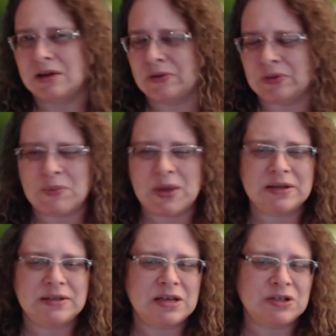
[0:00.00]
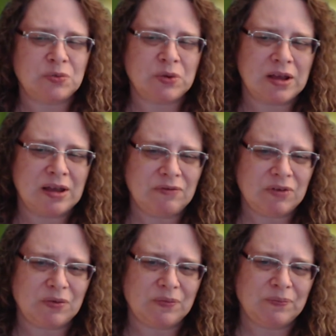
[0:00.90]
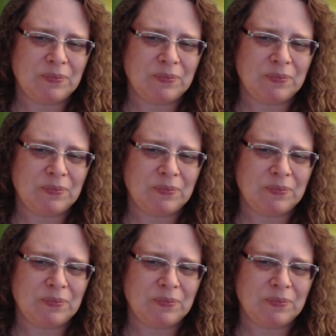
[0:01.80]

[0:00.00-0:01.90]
the meditation, what have you?